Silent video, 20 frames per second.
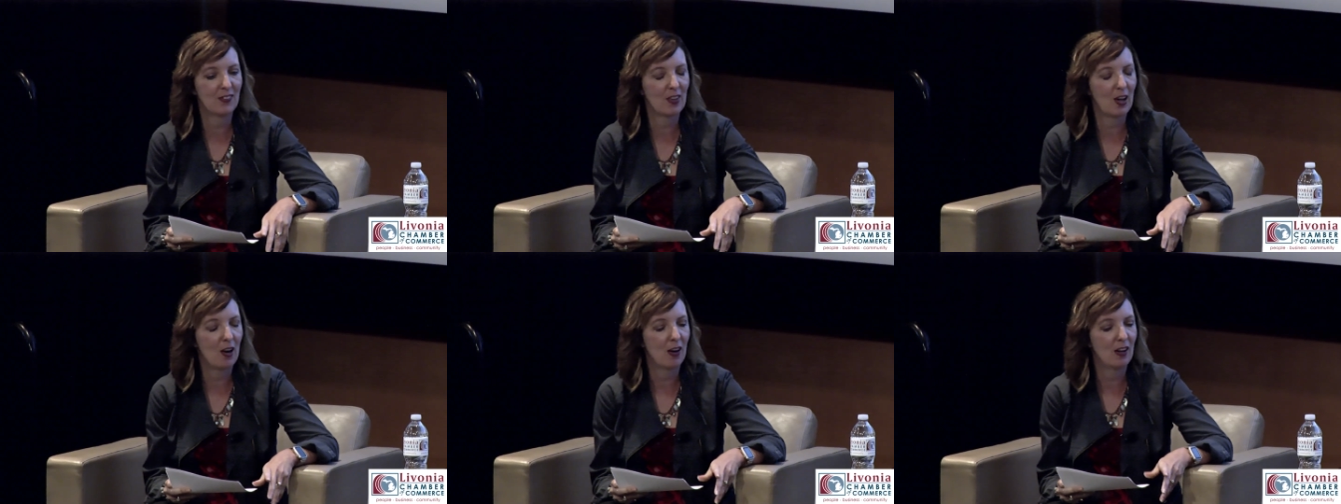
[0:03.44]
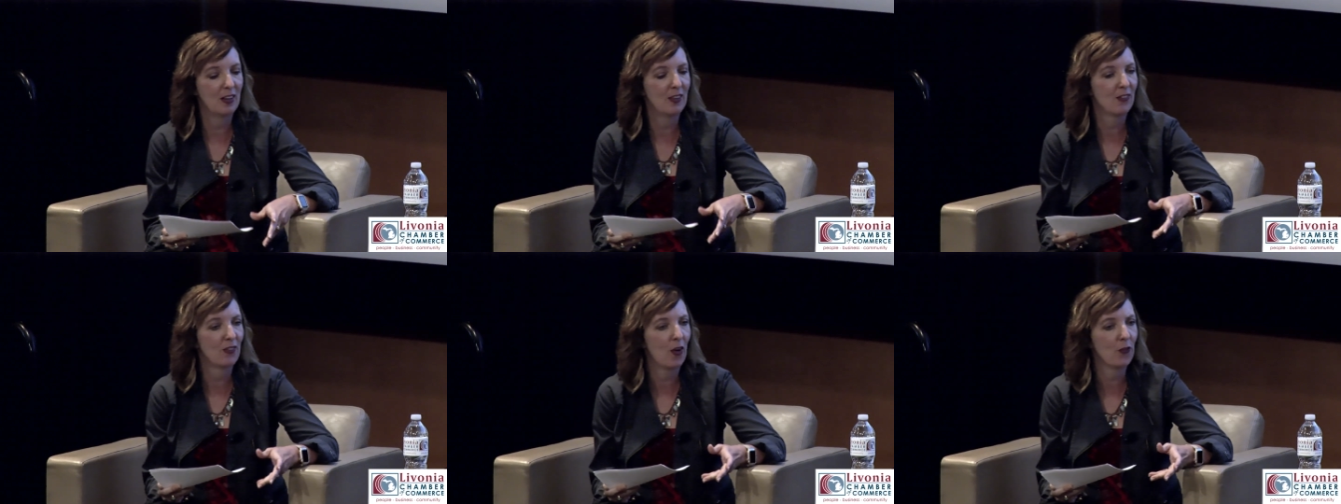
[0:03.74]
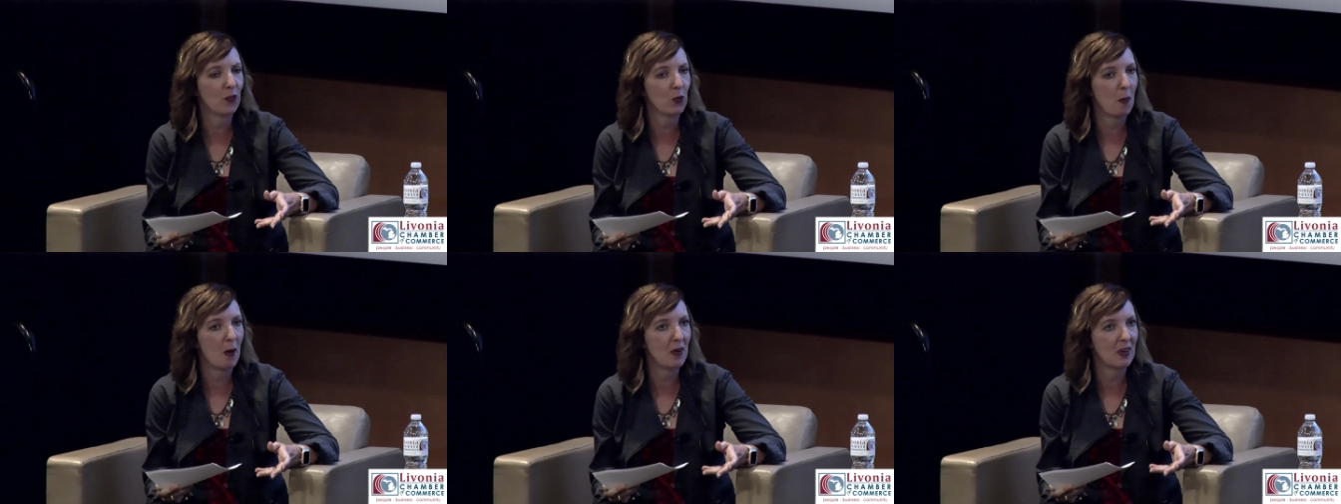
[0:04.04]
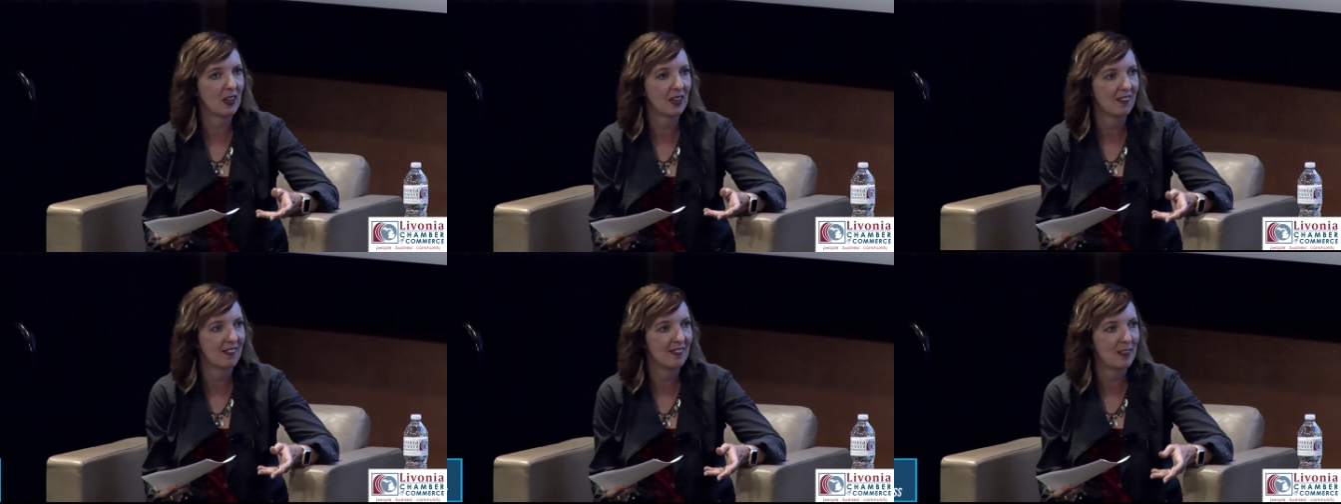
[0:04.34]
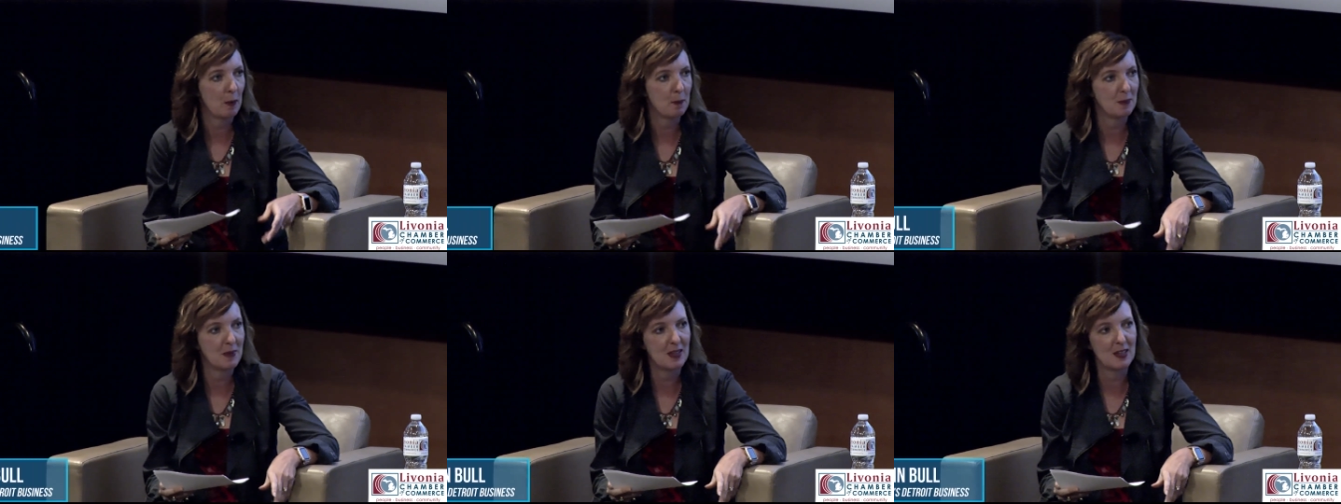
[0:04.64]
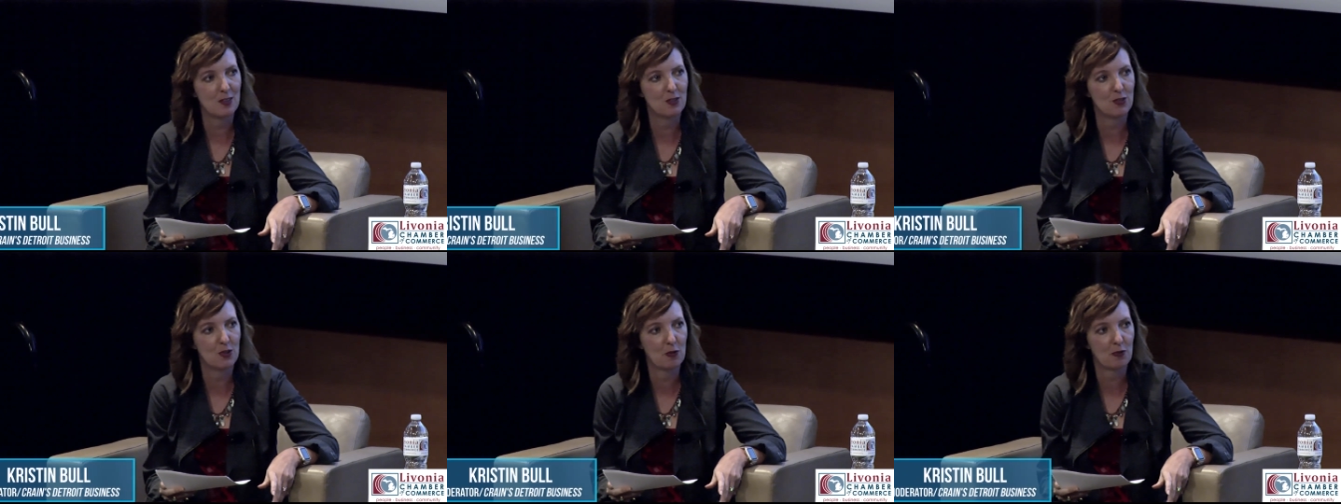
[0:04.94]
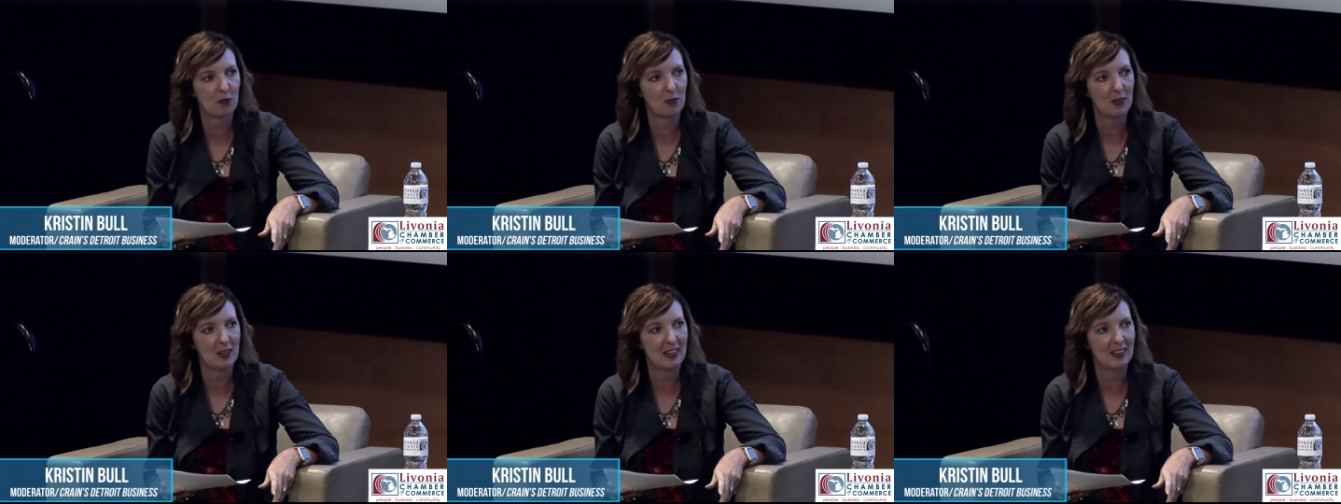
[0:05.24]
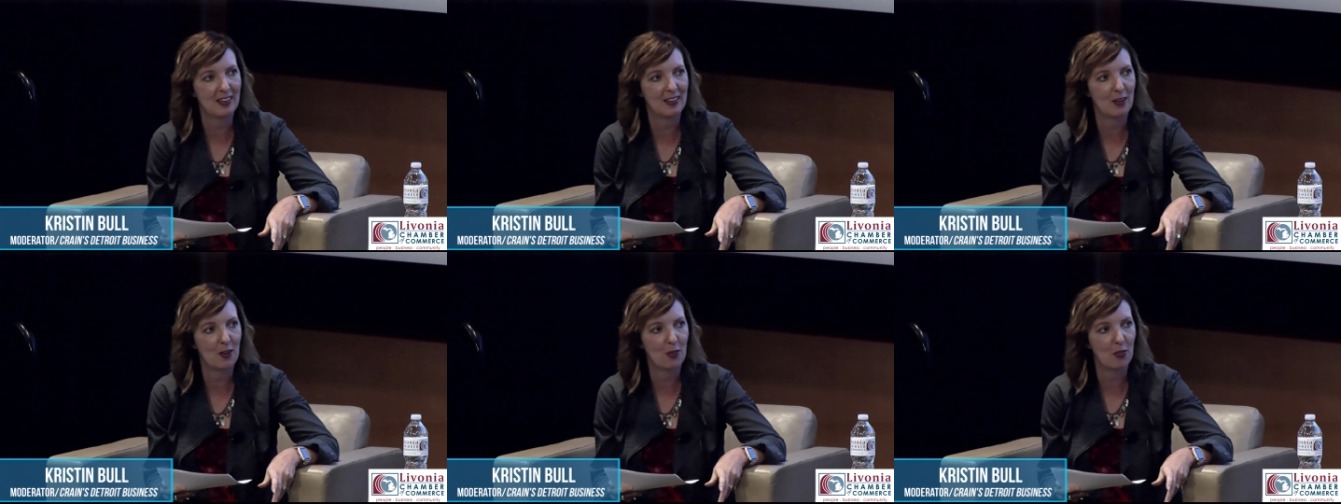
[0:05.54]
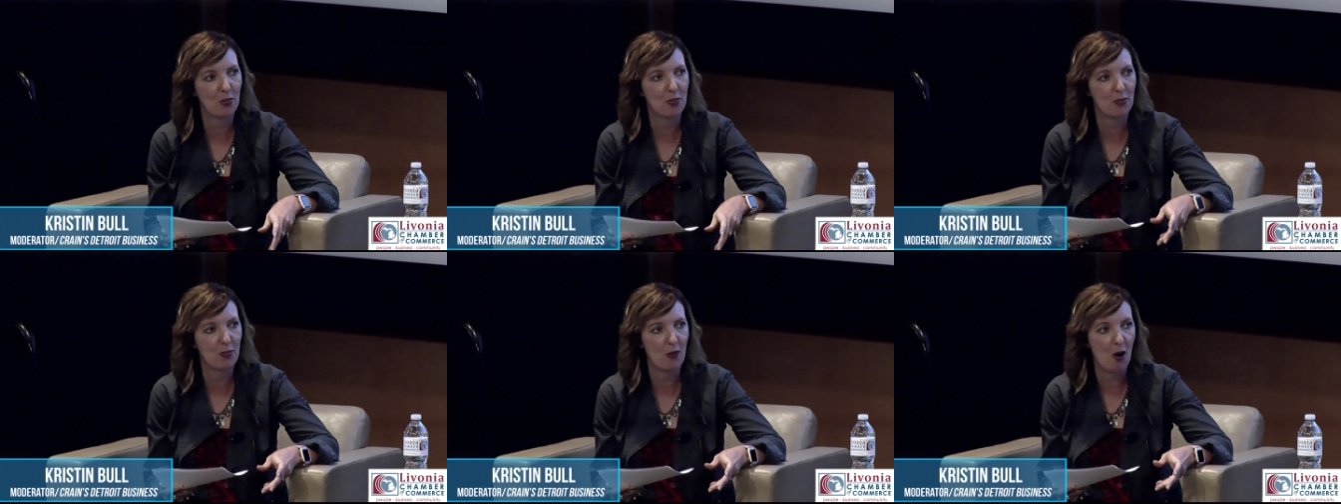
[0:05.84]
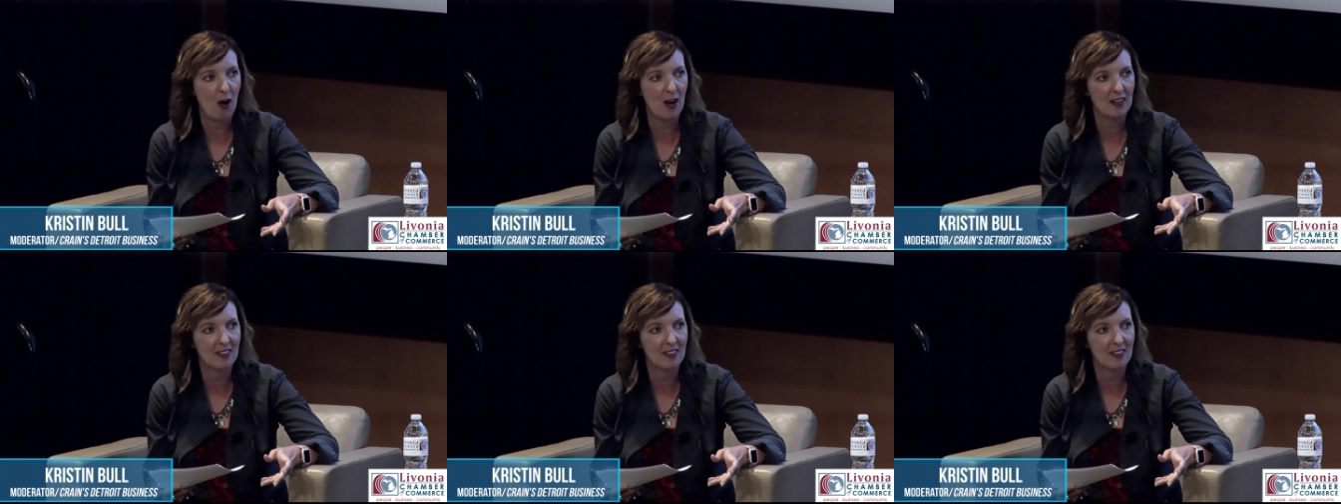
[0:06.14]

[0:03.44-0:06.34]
it's also about accepting different thoughts